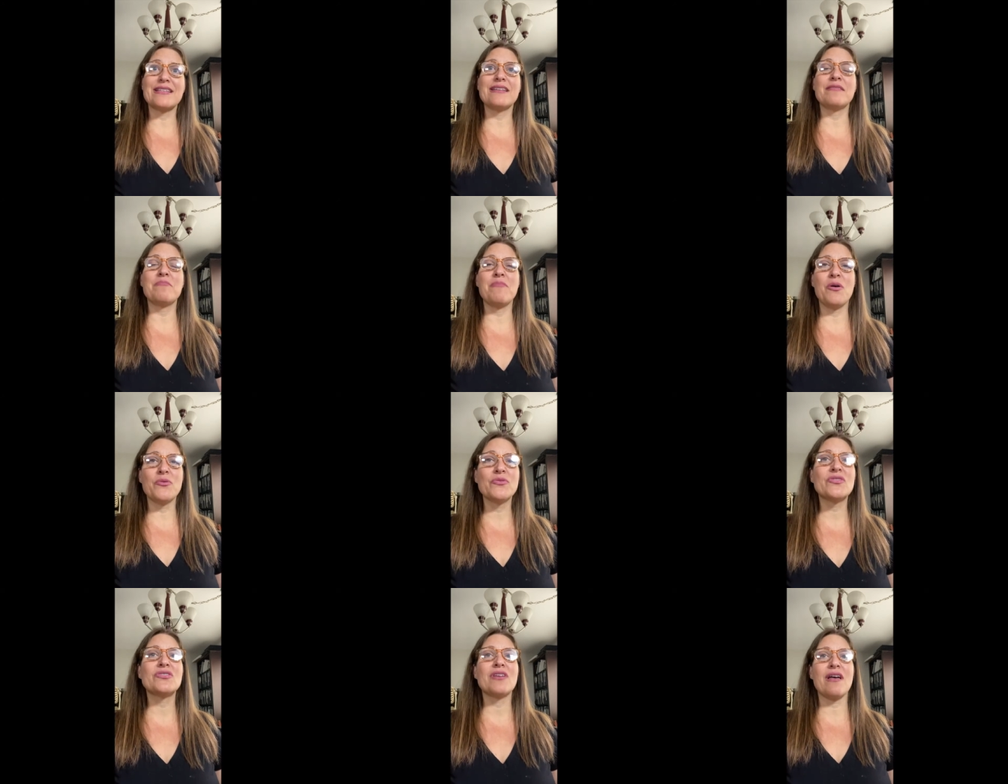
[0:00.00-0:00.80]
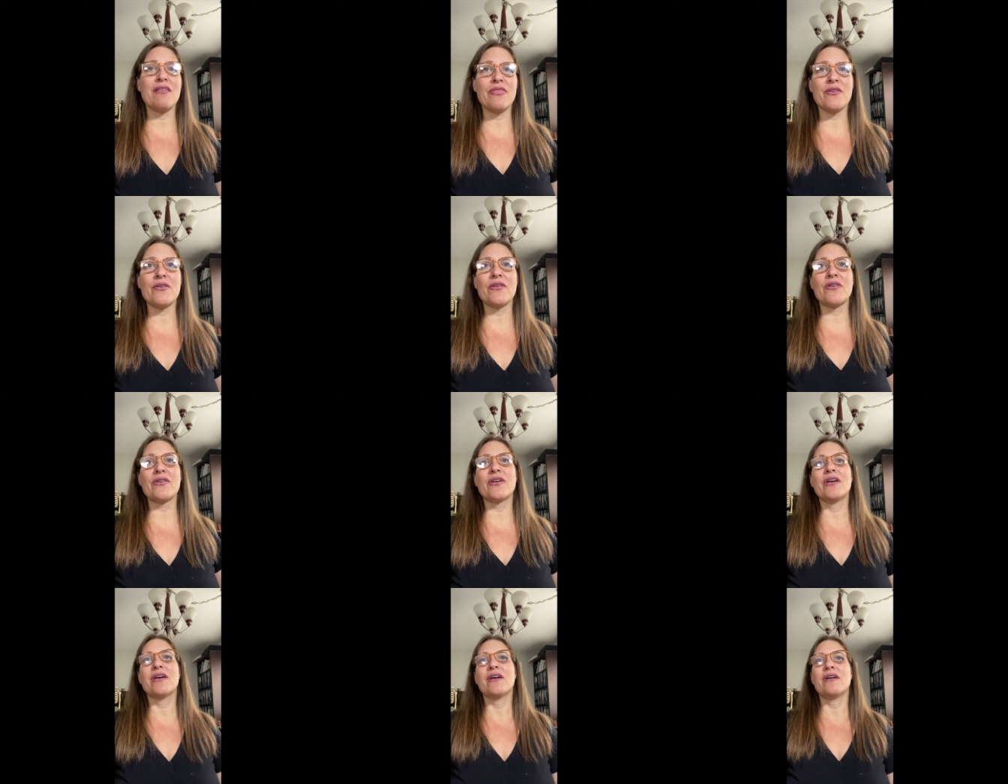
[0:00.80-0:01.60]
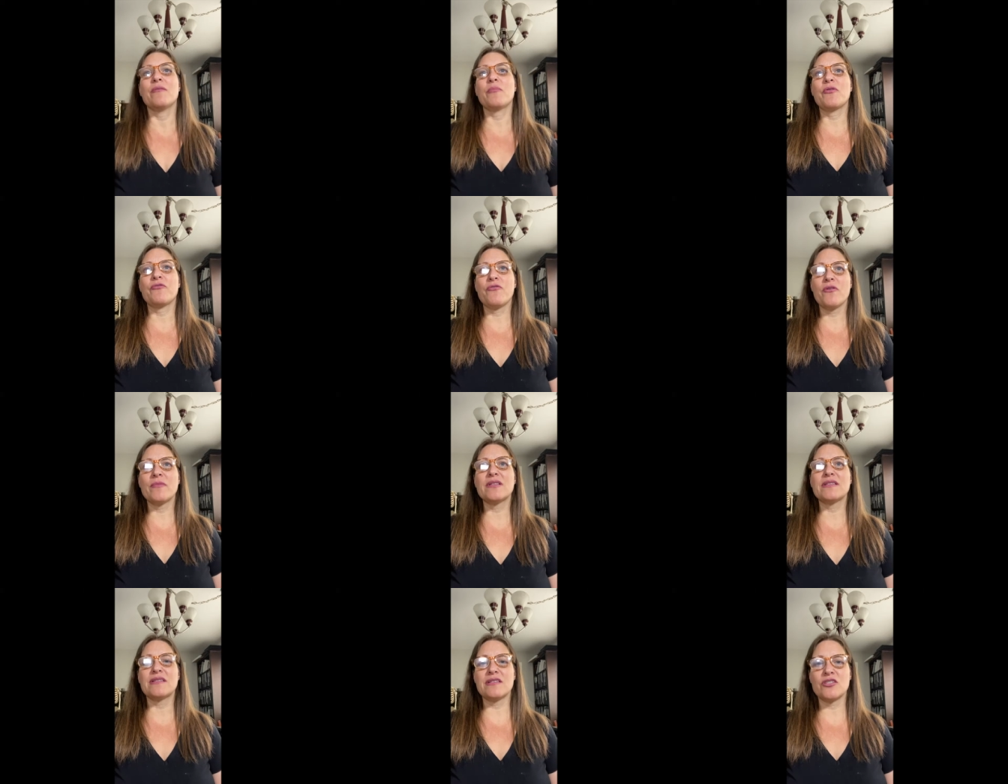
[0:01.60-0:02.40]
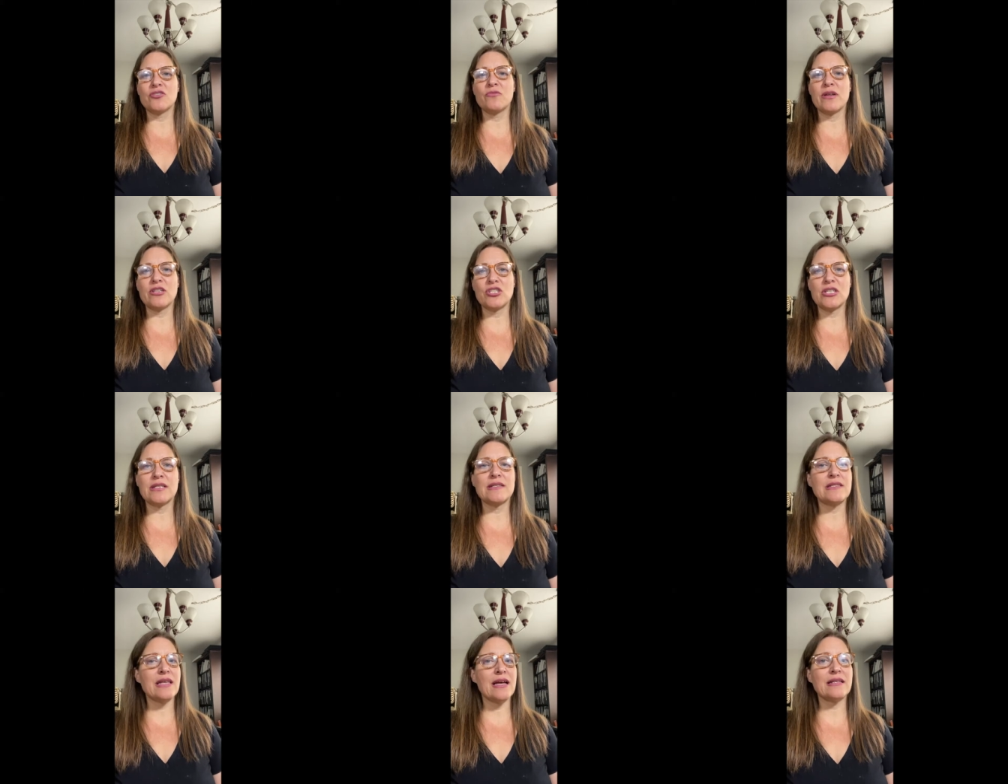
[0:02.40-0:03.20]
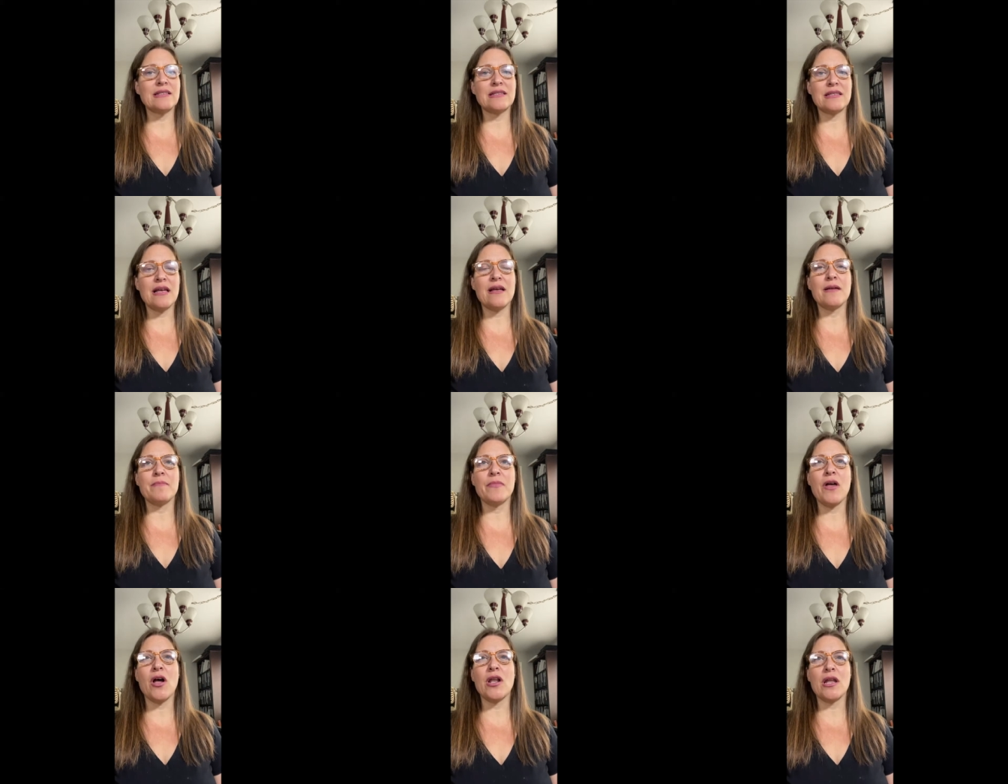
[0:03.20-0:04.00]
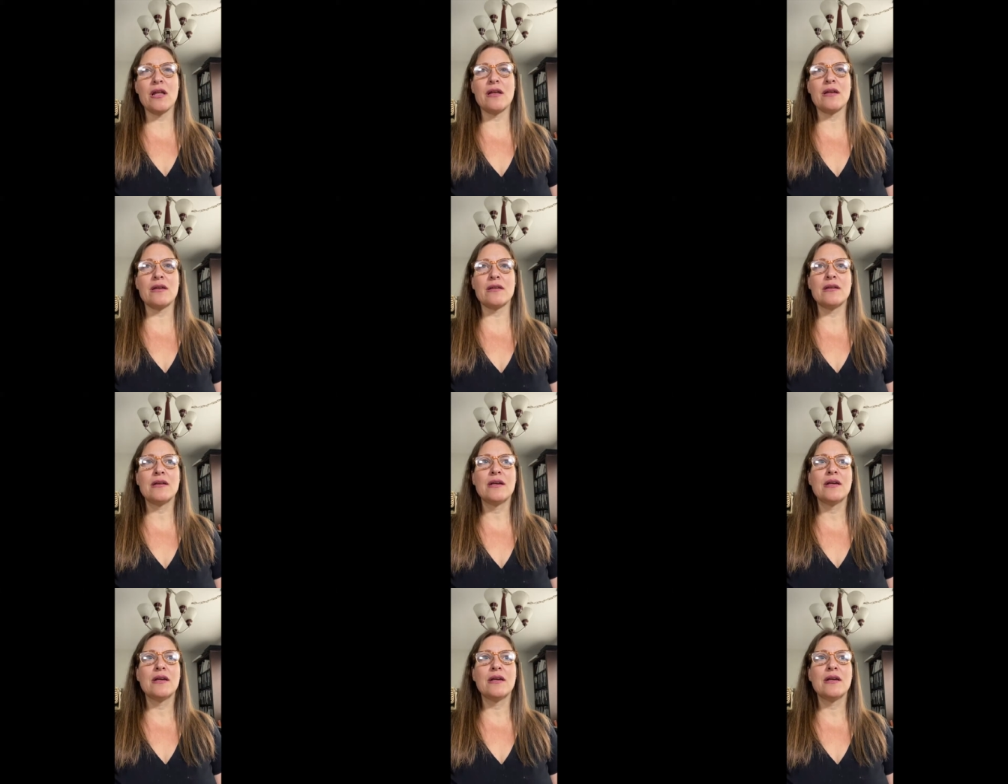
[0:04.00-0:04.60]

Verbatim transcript: In most other performance situations, that's um, not a